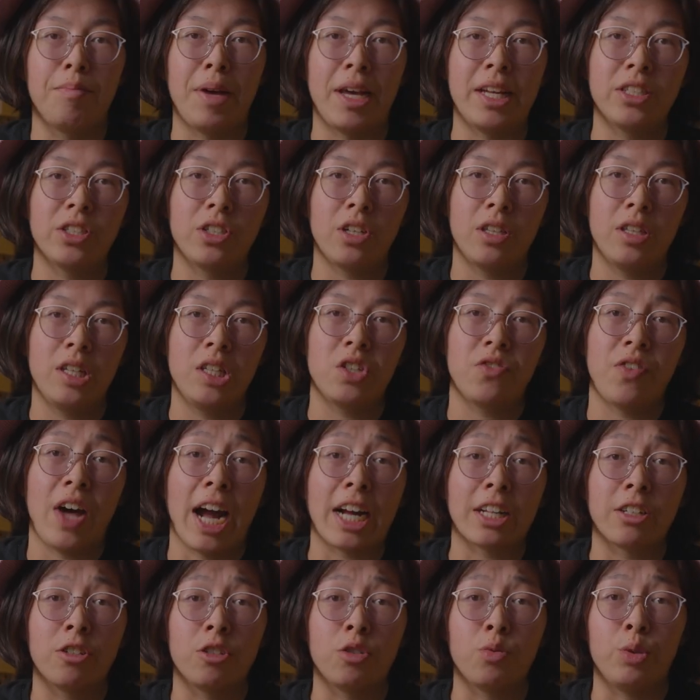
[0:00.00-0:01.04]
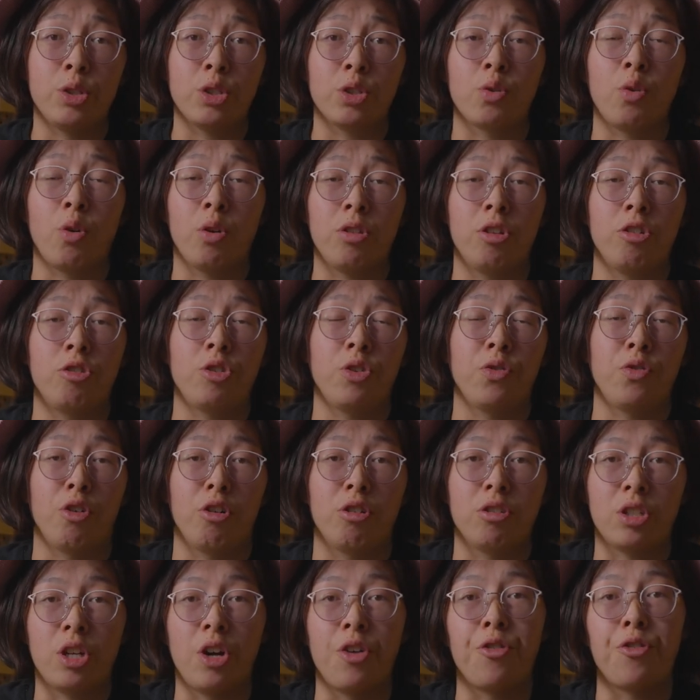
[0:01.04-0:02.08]
Based on these factors, we scored the
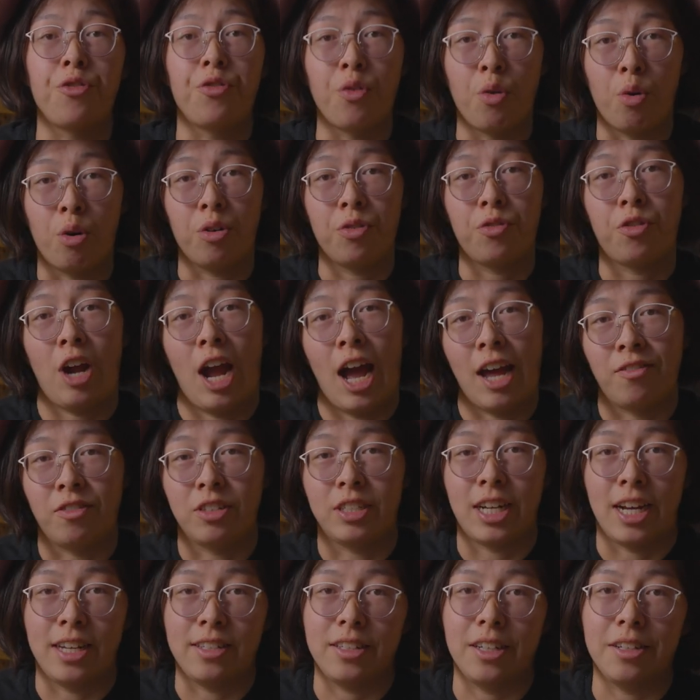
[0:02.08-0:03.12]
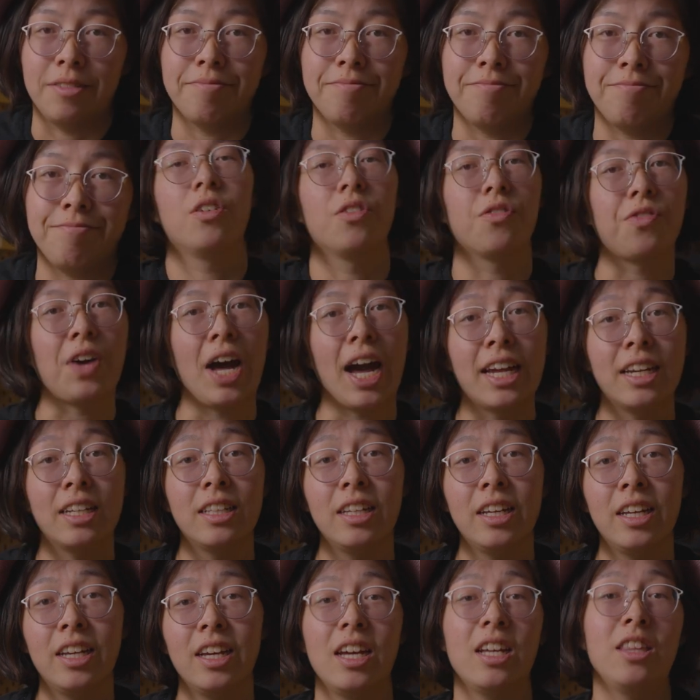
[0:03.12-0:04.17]
Traverse a 4 for advertising.
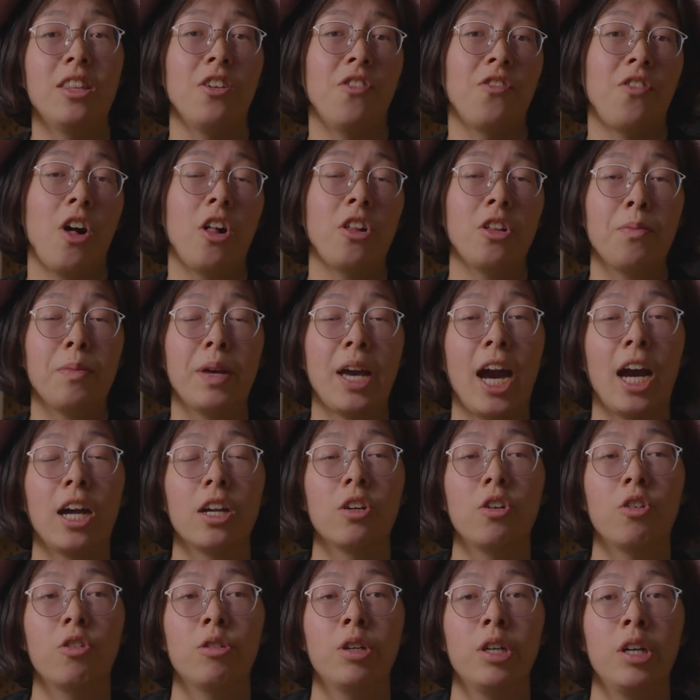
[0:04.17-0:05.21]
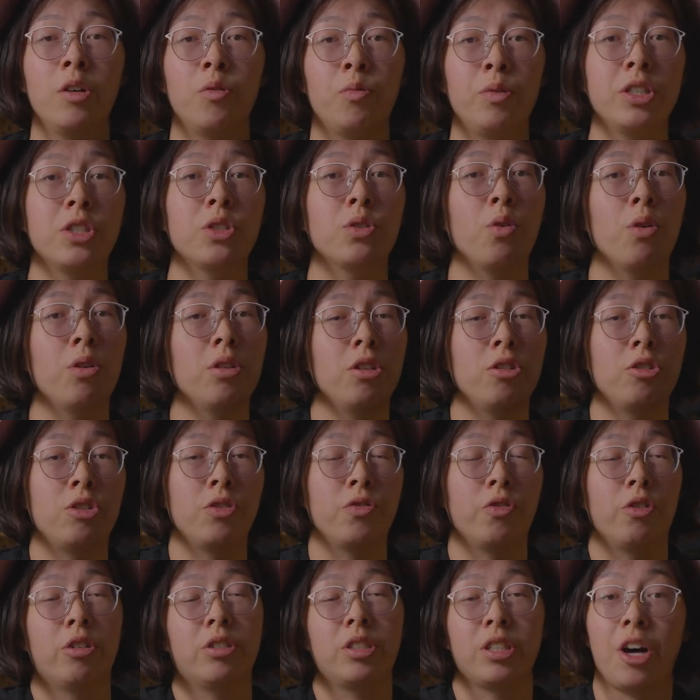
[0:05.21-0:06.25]
Finally, in the volume category, we scored the
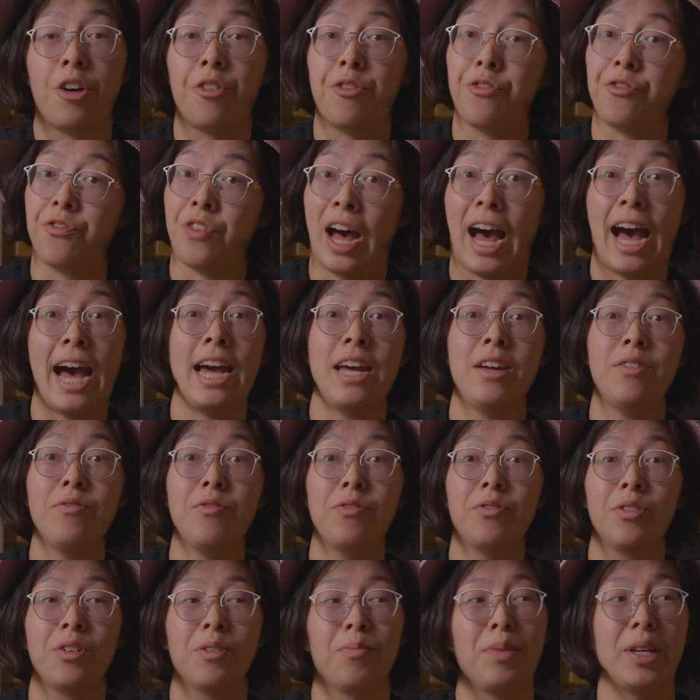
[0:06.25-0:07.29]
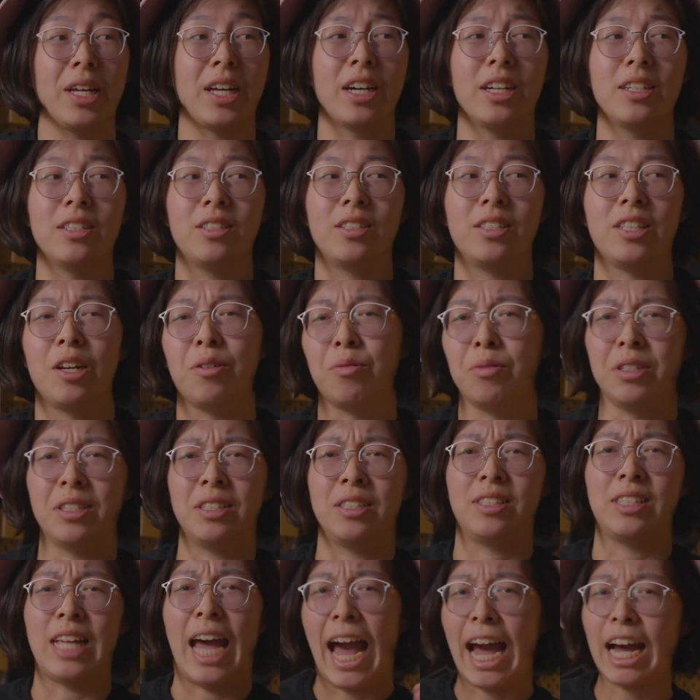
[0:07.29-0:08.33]
Traverse a 5 because it
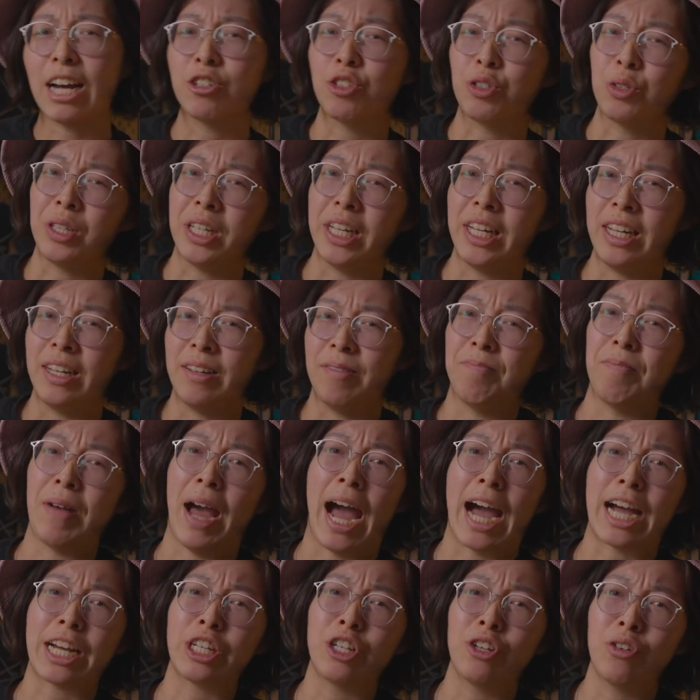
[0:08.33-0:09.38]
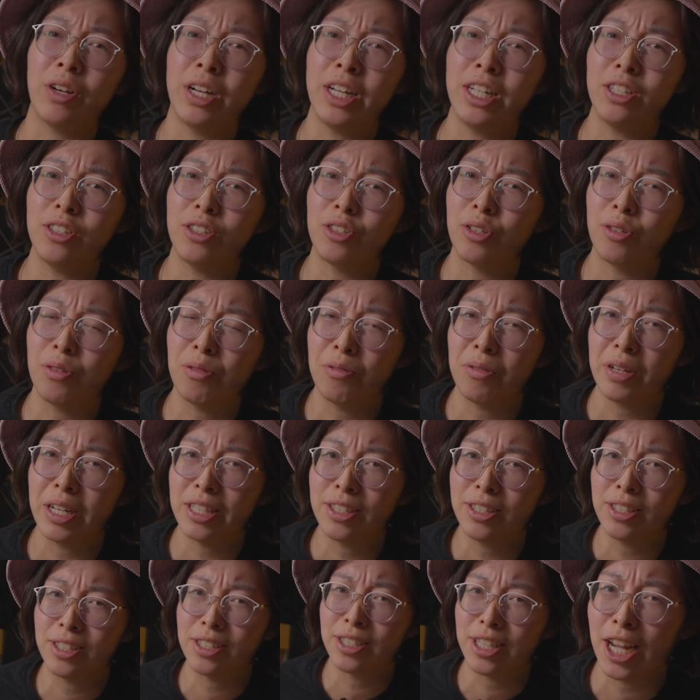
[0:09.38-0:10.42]
was actually accurate to
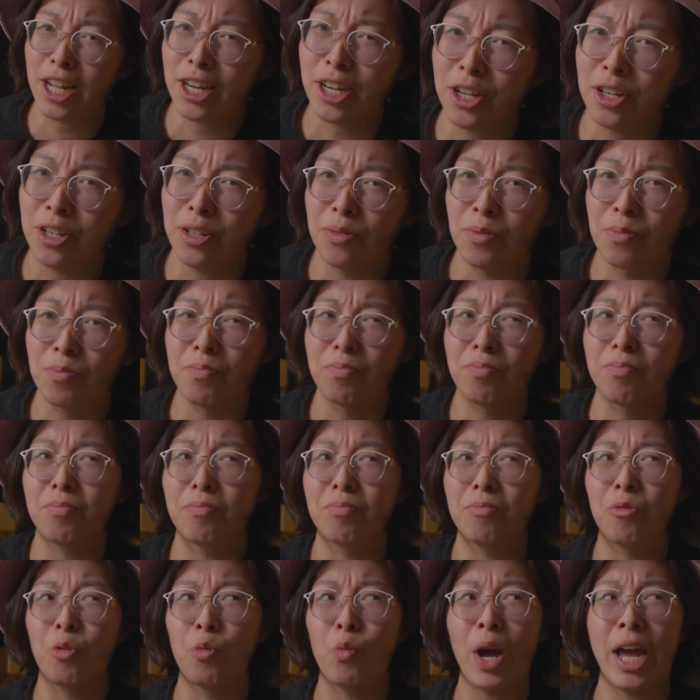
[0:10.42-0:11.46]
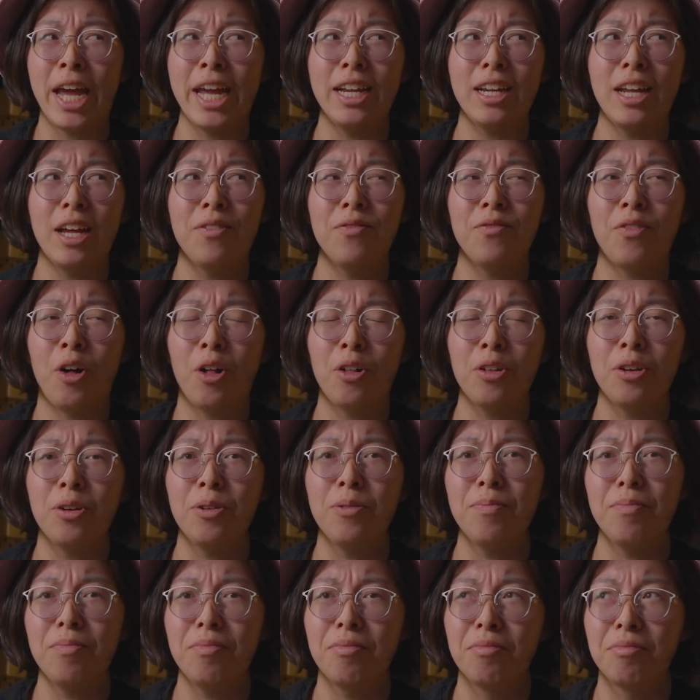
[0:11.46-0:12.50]
its stated weight and
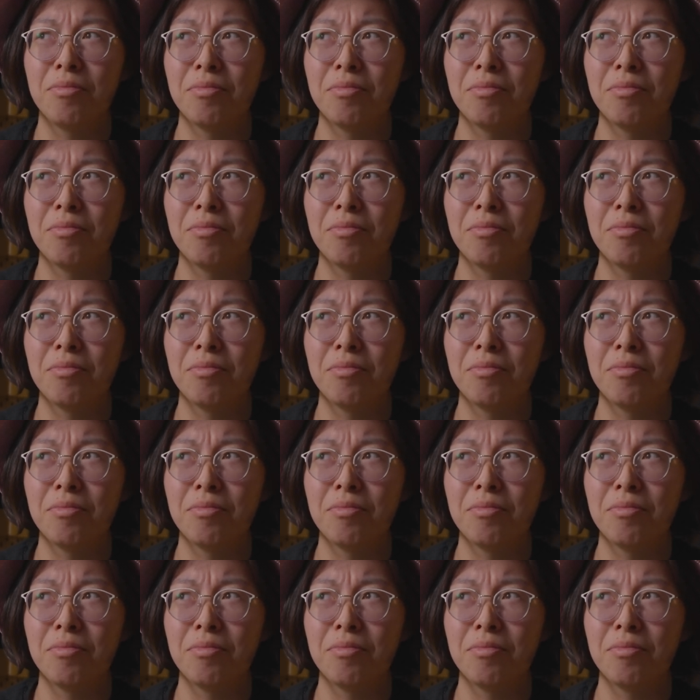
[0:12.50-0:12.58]
volume.